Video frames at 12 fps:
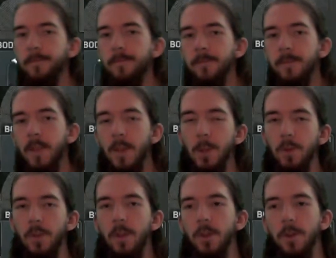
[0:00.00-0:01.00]
Because
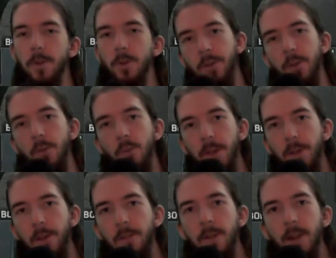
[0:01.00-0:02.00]
there's no risk
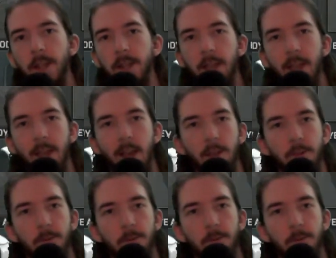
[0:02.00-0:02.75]
of running into AIs.